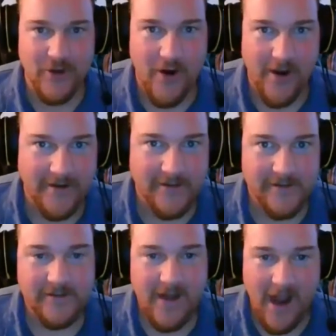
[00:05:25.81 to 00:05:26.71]
Sorry.
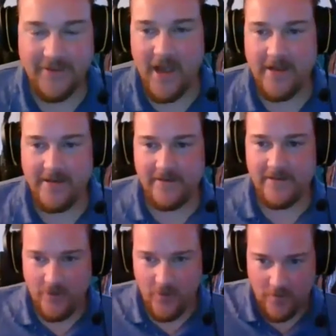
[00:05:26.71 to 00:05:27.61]
I thought
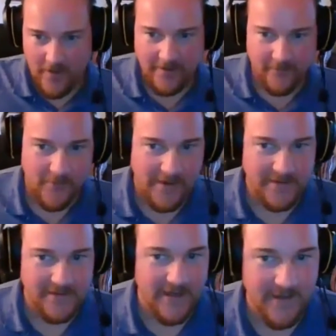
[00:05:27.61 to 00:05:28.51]
you were waiting for me
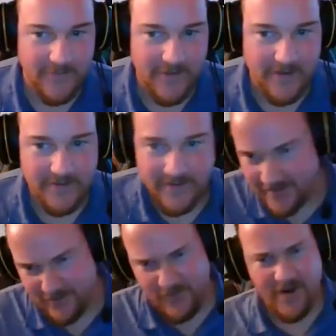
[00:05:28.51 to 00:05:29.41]
to say something else.
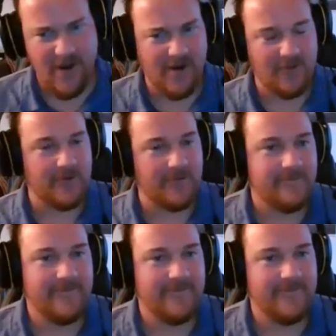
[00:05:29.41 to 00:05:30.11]
It's very awkward.